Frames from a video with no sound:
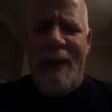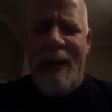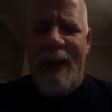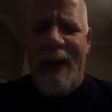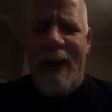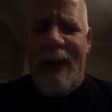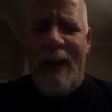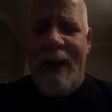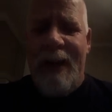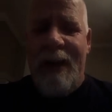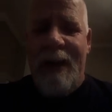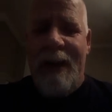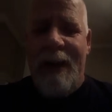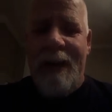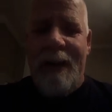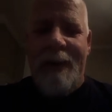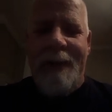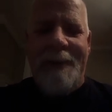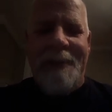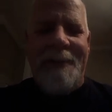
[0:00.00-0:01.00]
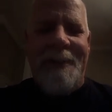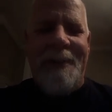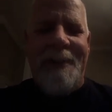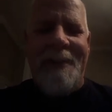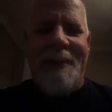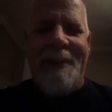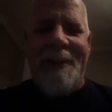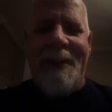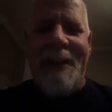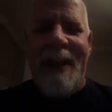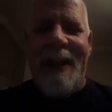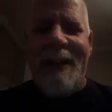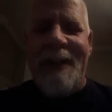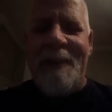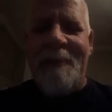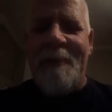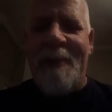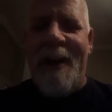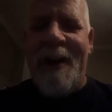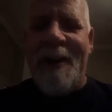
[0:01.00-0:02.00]
and
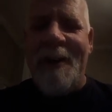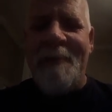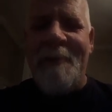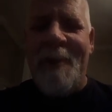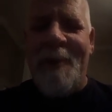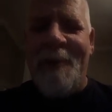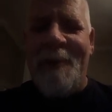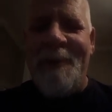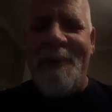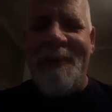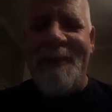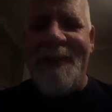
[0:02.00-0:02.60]
then rock and roll.